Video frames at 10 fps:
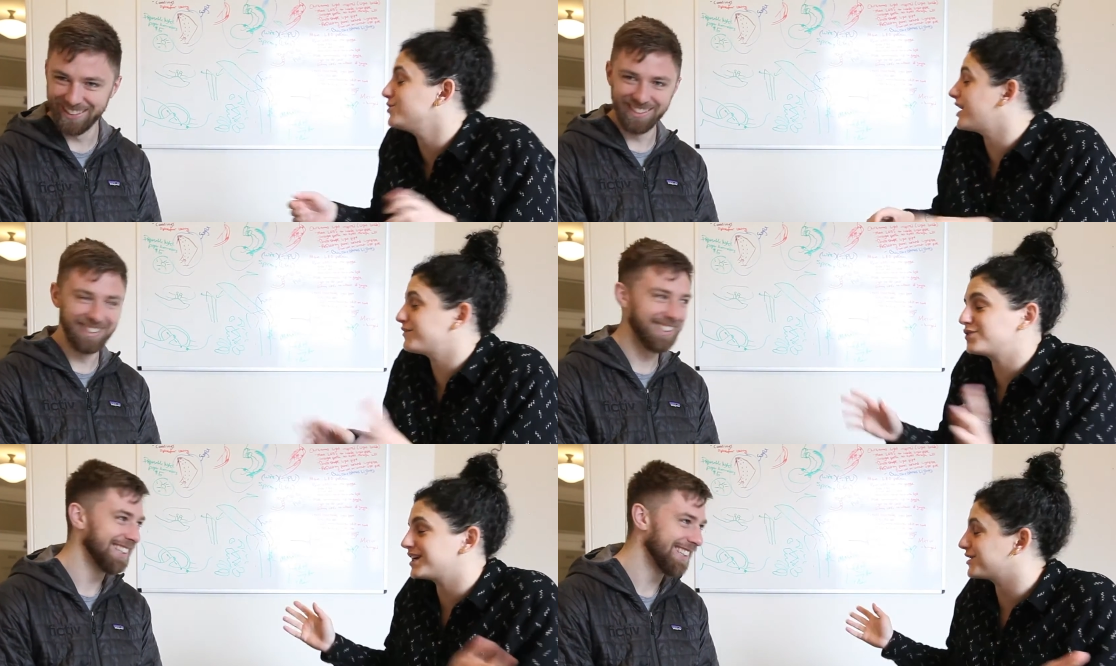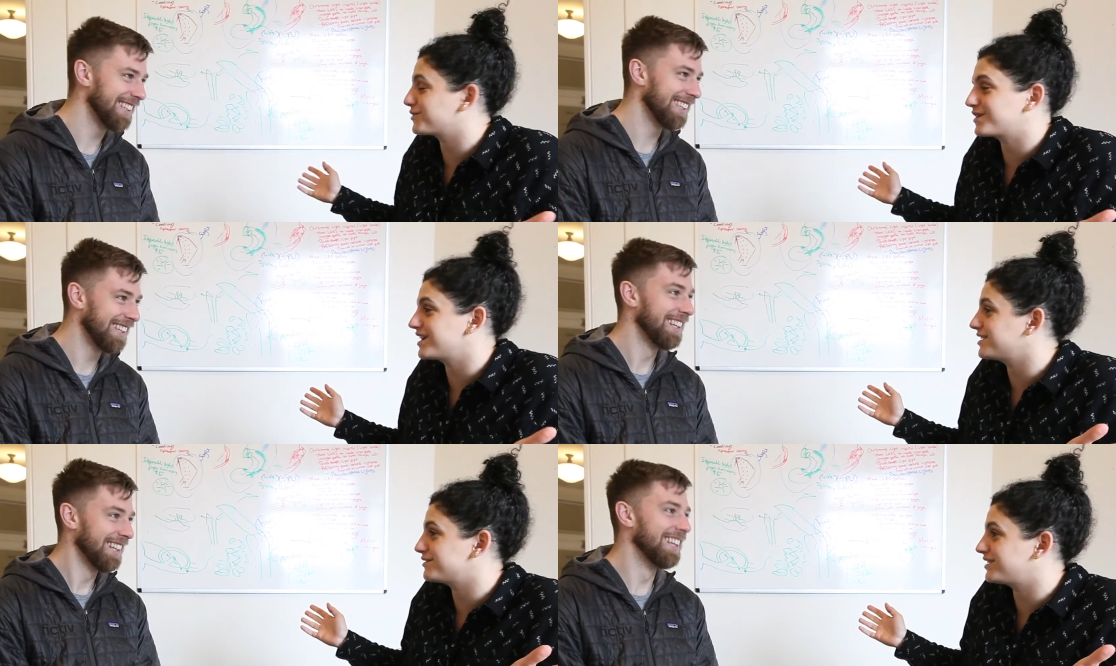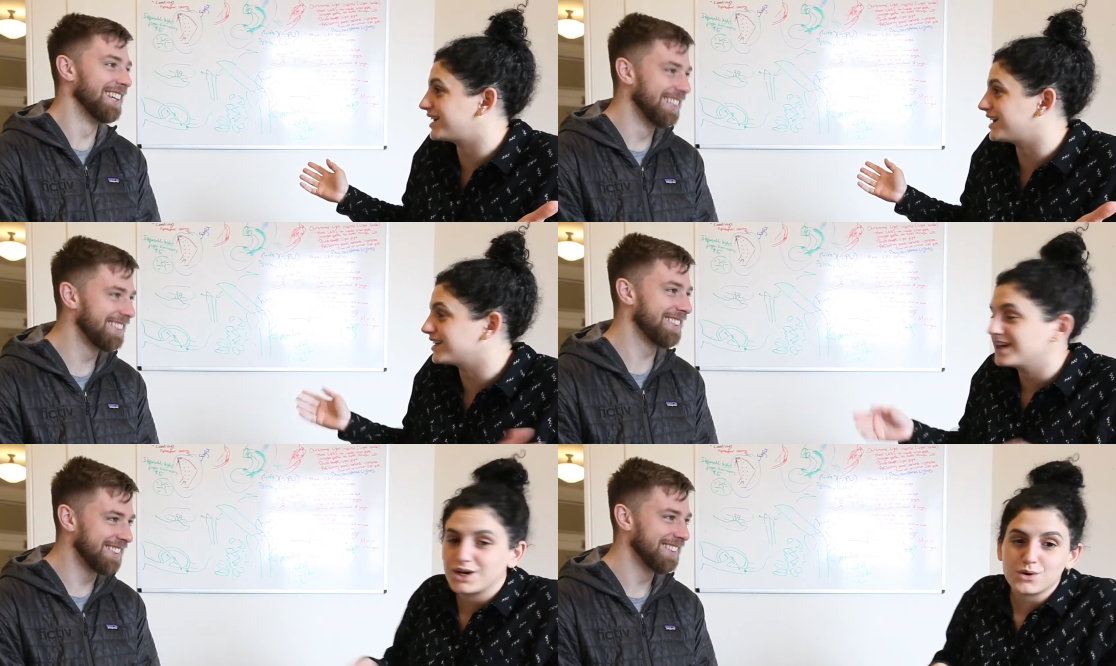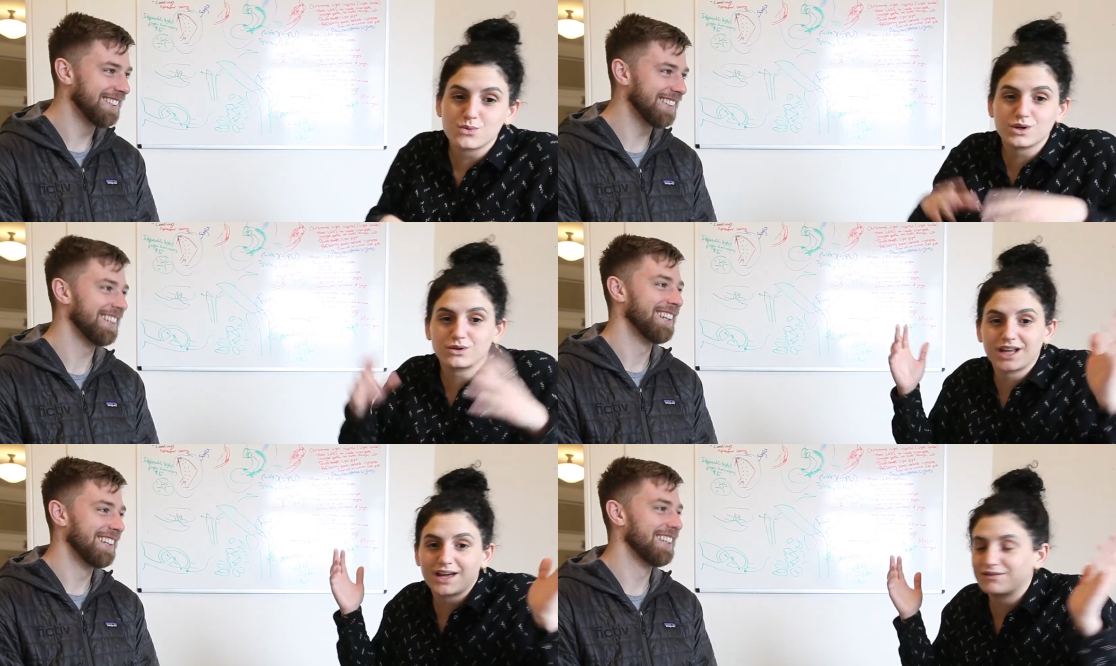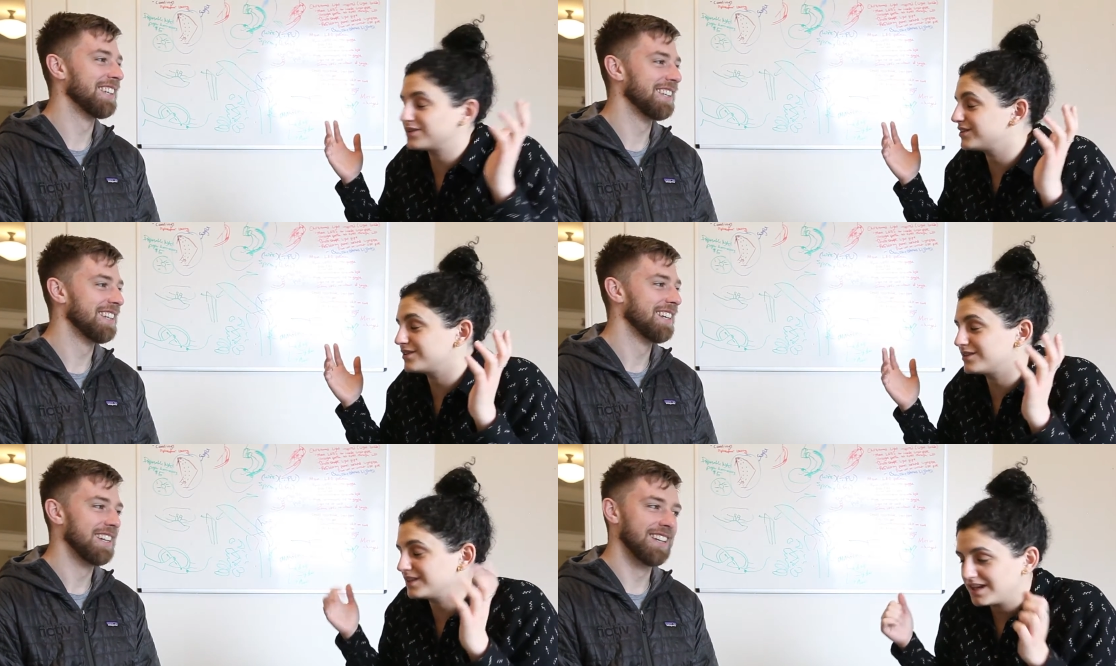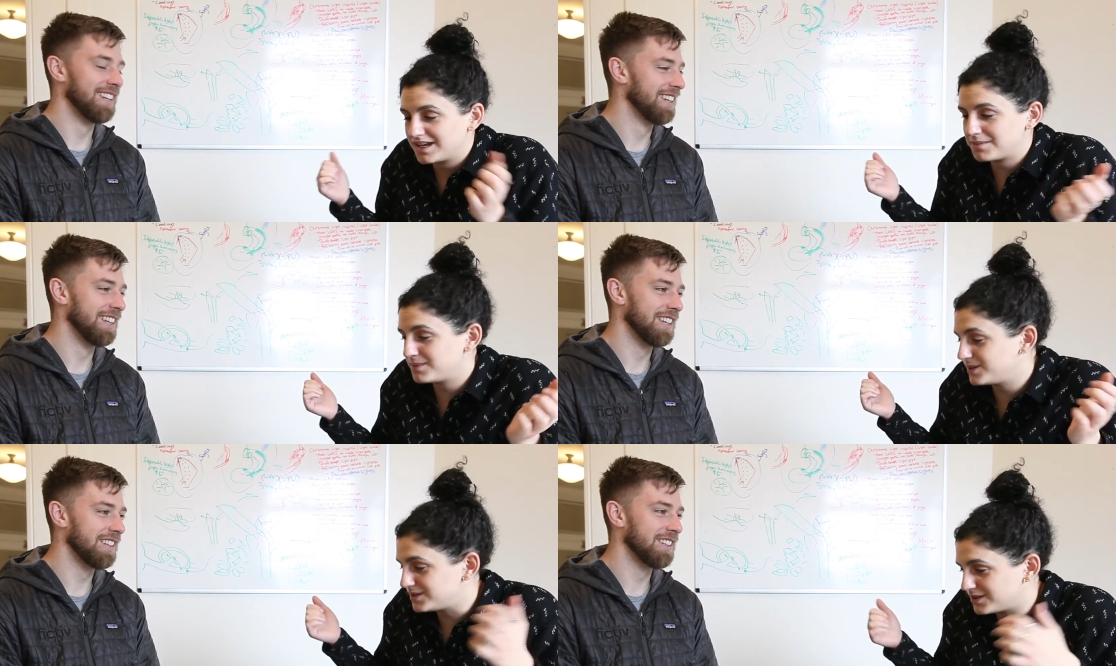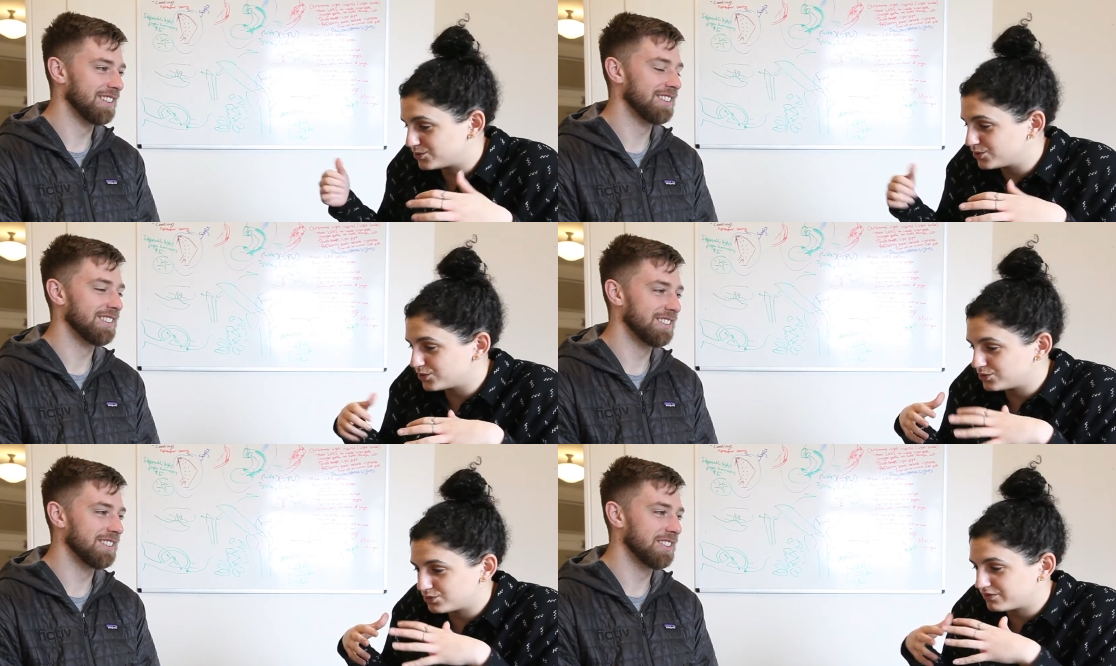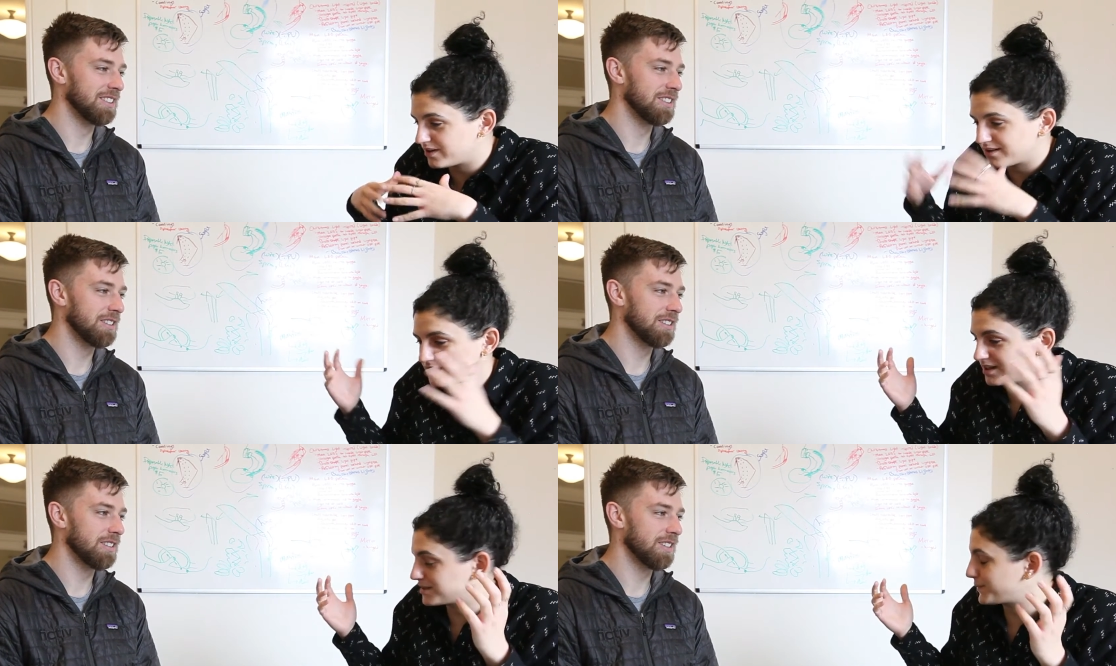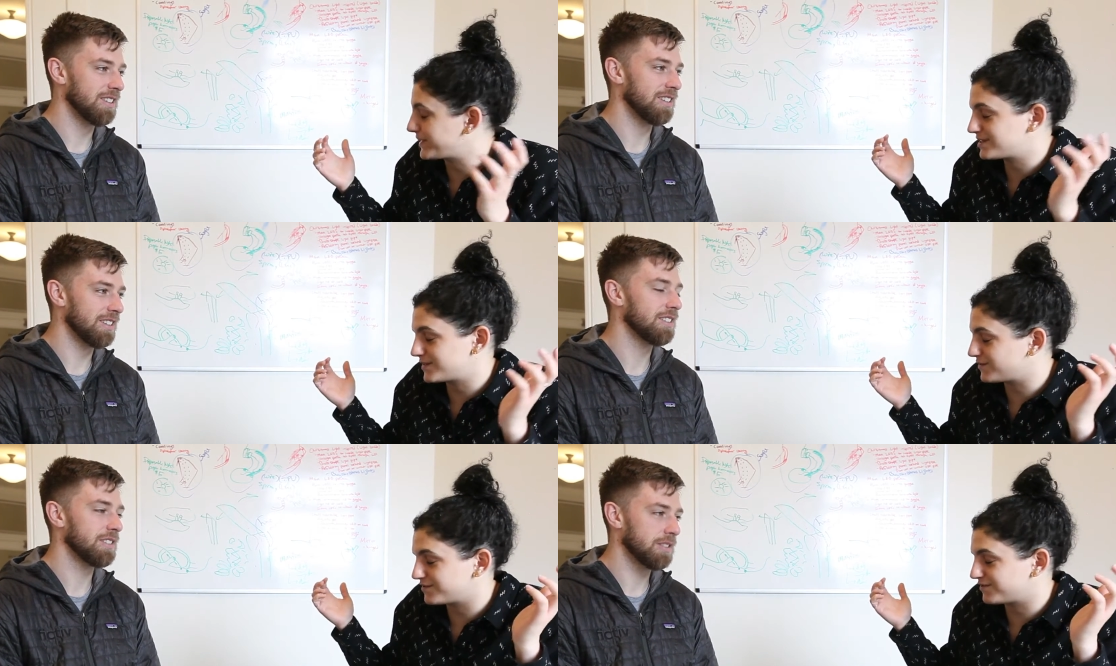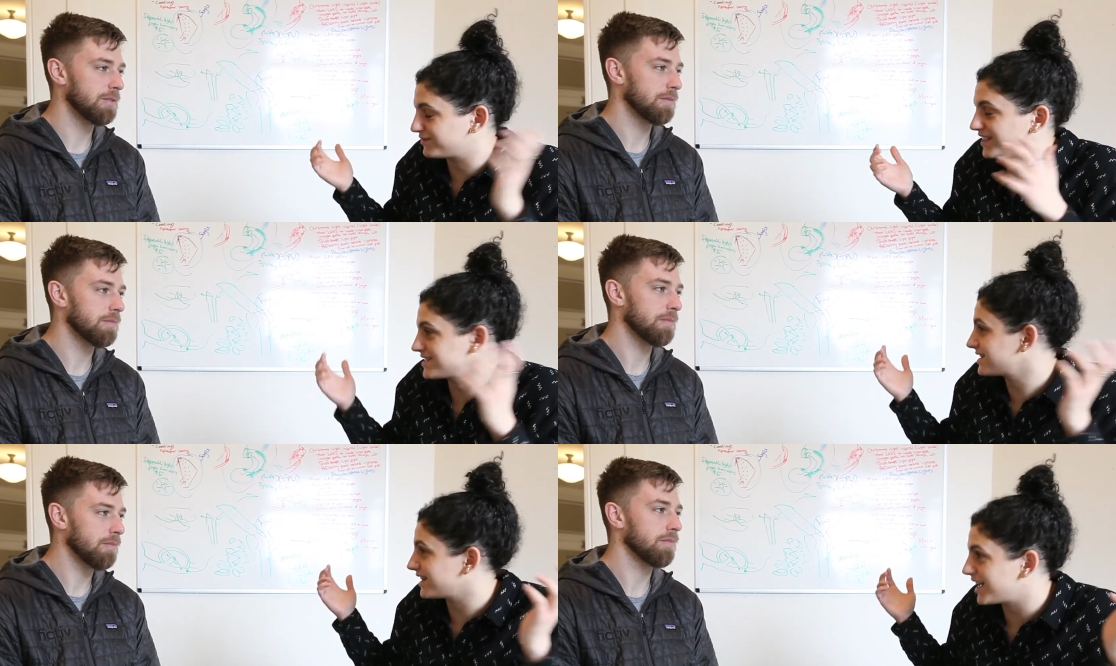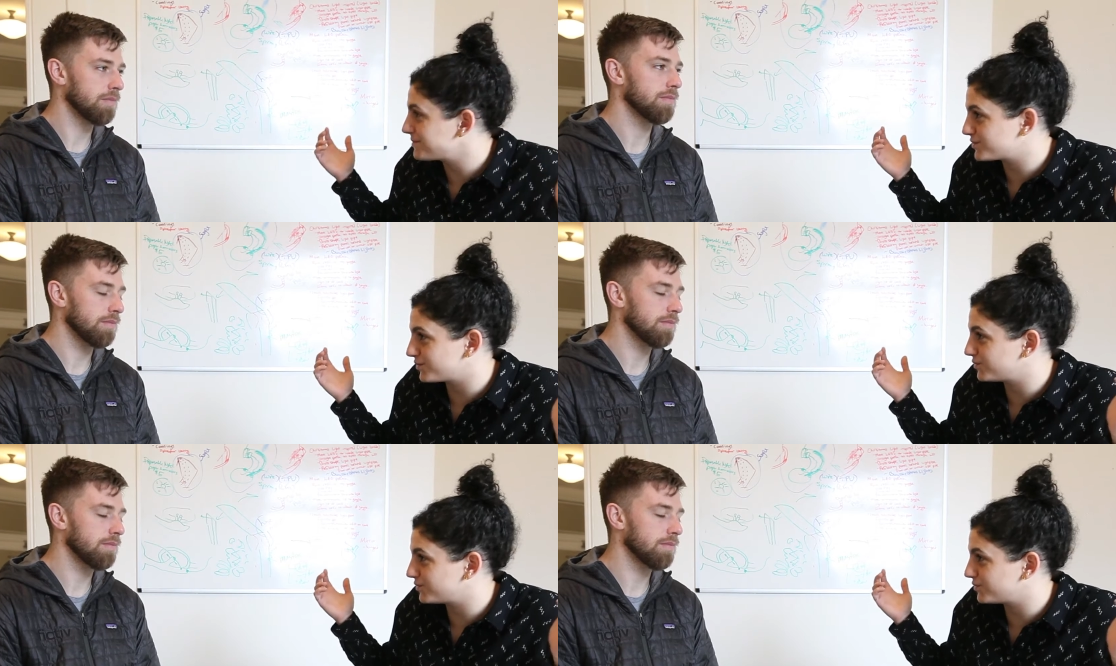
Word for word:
Speaker 1: you have to get creative. Like, we don't have the ability to go to very expensive test labs to